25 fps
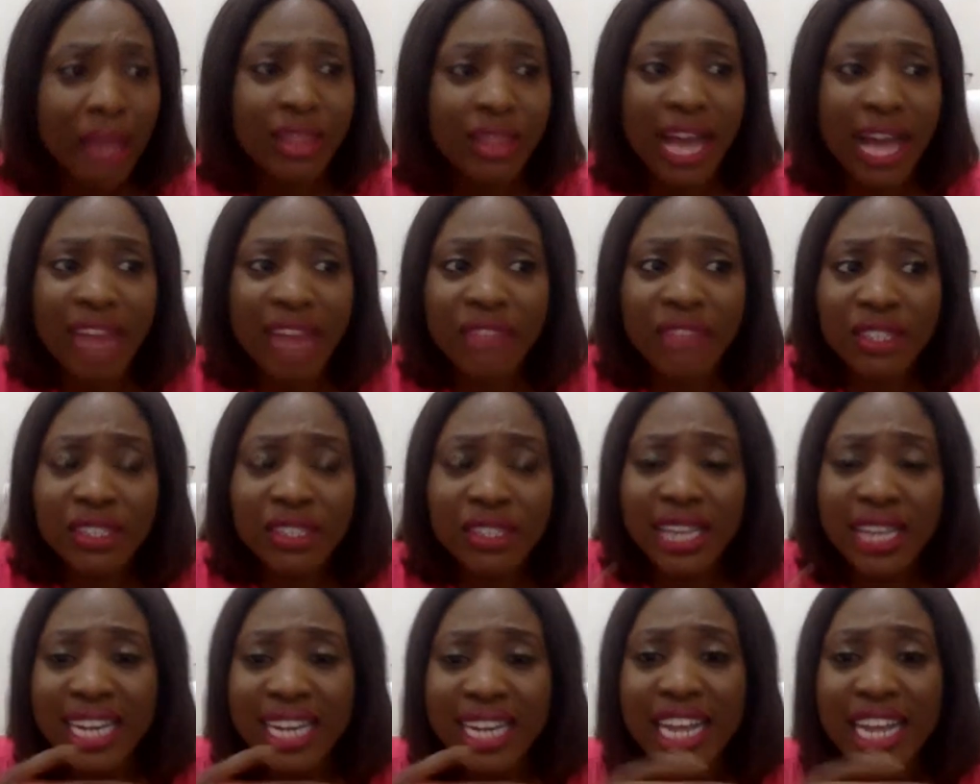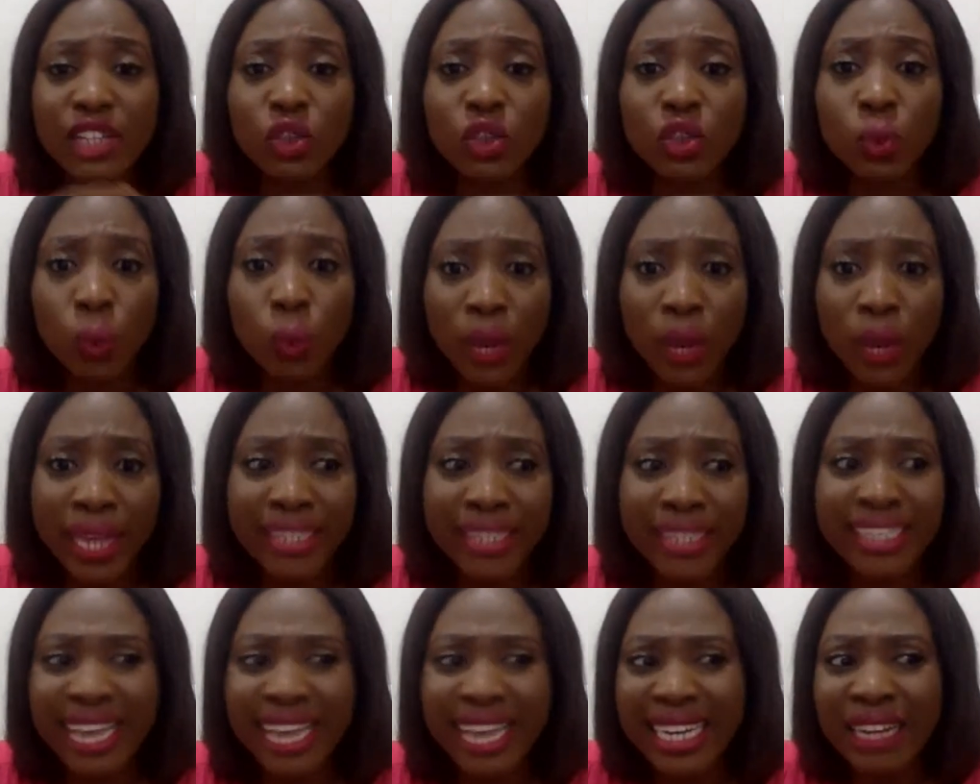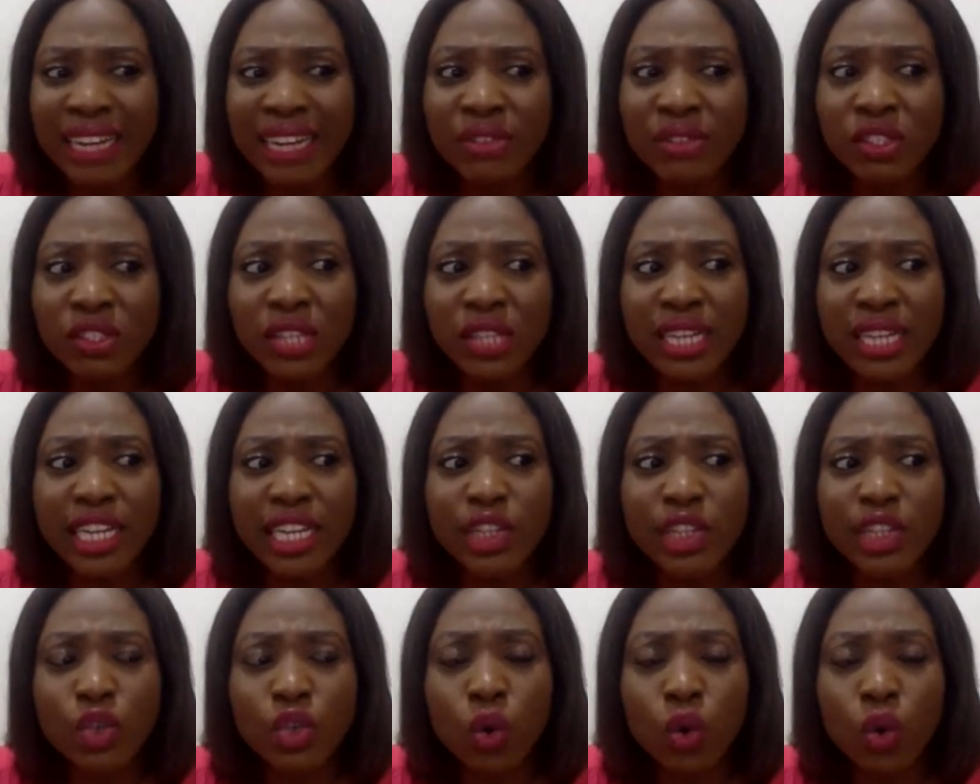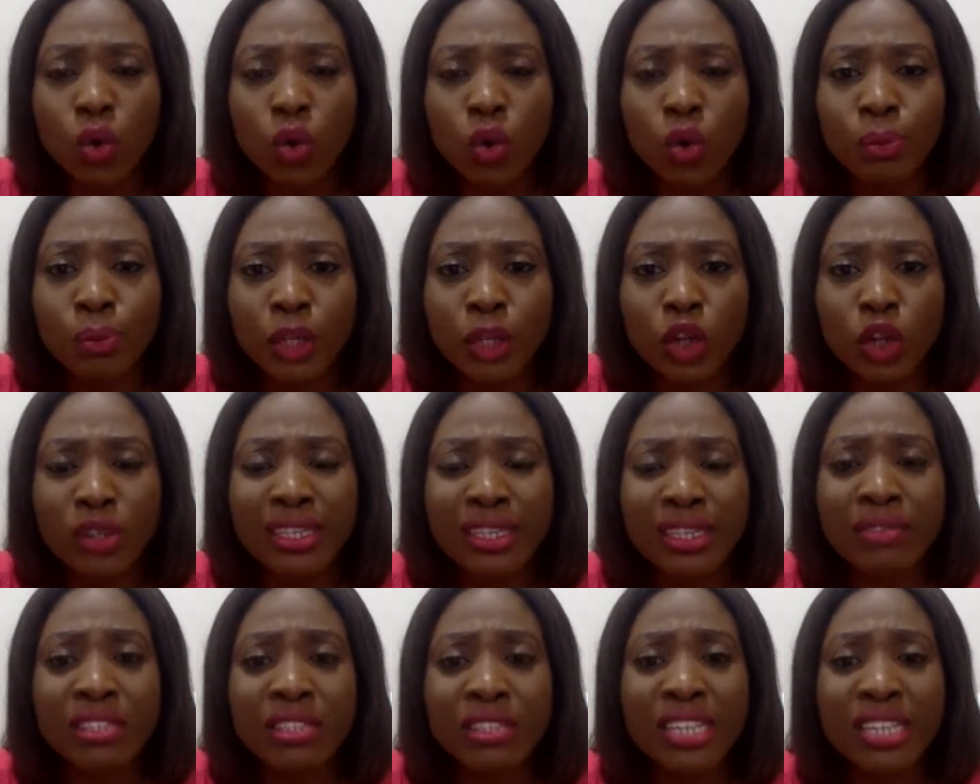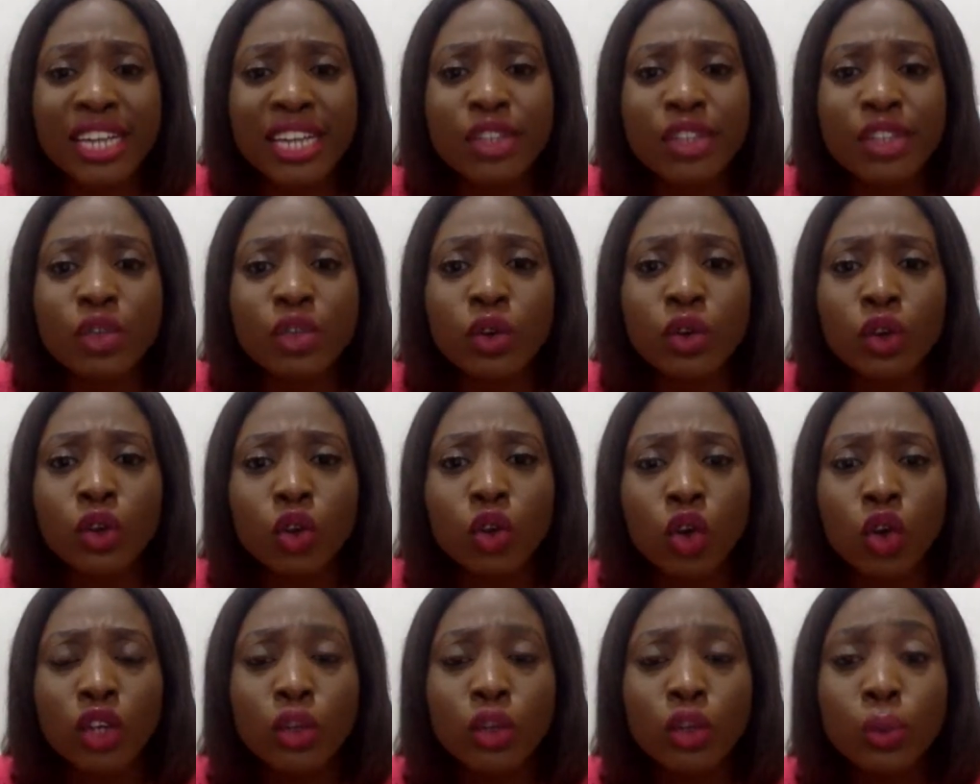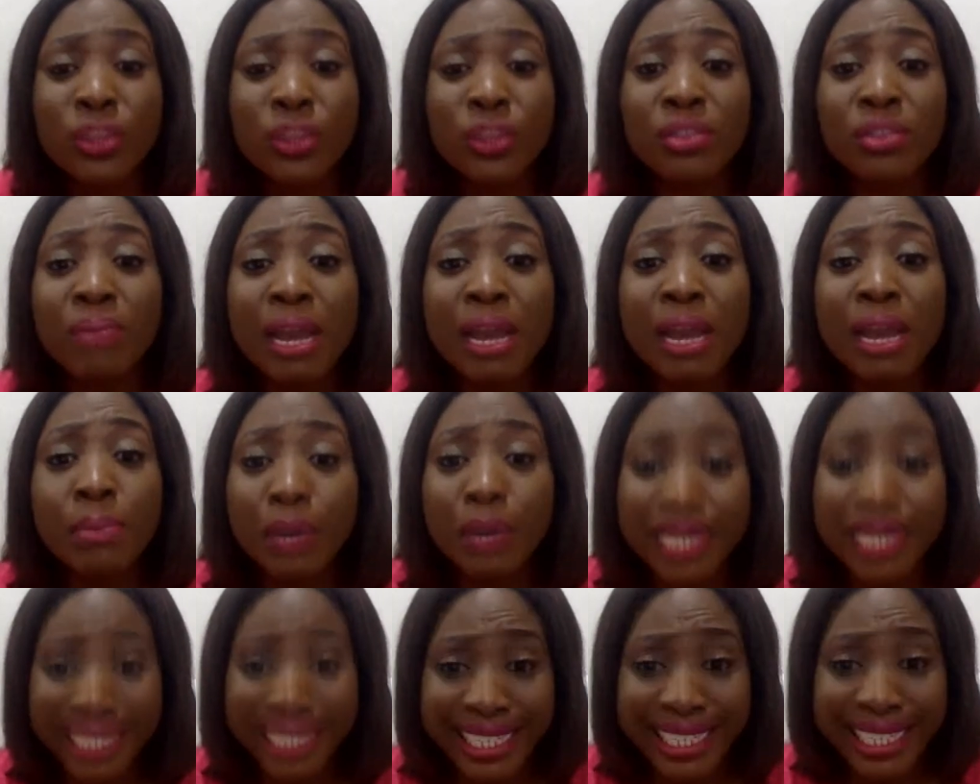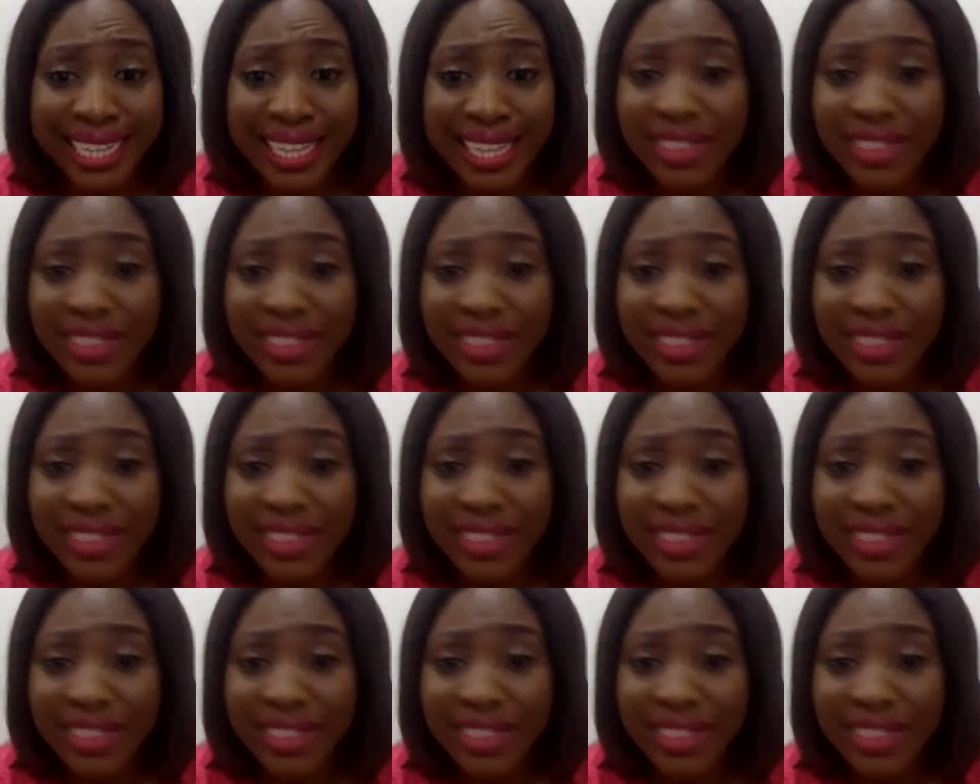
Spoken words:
I've decided to wait, and because I've decided to honor God with my body.